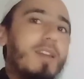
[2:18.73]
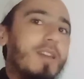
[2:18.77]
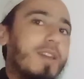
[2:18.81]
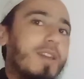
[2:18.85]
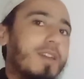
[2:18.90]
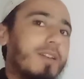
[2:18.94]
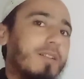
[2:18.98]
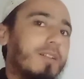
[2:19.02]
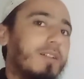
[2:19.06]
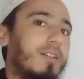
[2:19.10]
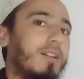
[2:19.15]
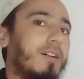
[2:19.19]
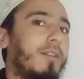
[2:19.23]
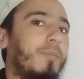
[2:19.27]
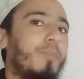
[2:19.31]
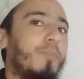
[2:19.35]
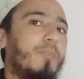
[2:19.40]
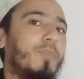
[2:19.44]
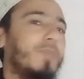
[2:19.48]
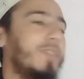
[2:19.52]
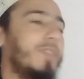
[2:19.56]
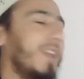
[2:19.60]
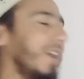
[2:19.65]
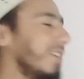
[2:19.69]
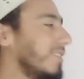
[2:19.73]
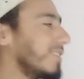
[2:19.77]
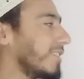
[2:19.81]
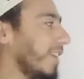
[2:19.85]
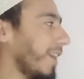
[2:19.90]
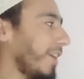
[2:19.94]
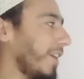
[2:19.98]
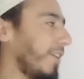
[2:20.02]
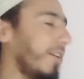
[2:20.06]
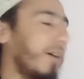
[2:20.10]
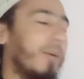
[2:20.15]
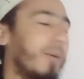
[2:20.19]
that
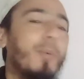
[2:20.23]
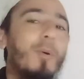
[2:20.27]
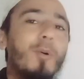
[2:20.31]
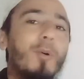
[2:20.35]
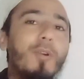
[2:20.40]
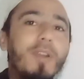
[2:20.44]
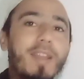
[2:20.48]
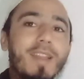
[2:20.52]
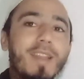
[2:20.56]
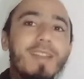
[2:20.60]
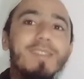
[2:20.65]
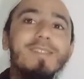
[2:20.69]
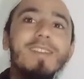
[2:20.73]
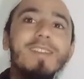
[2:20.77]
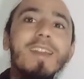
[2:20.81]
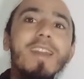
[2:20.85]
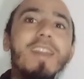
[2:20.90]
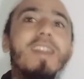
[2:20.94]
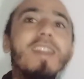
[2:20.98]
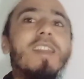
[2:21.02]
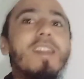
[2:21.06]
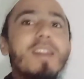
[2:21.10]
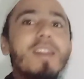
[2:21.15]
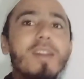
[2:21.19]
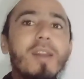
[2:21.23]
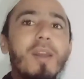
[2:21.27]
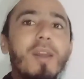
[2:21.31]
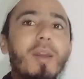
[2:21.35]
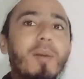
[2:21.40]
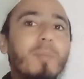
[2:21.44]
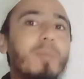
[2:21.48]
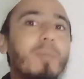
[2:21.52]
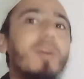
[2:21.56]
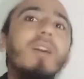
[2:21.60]
anaphor is he,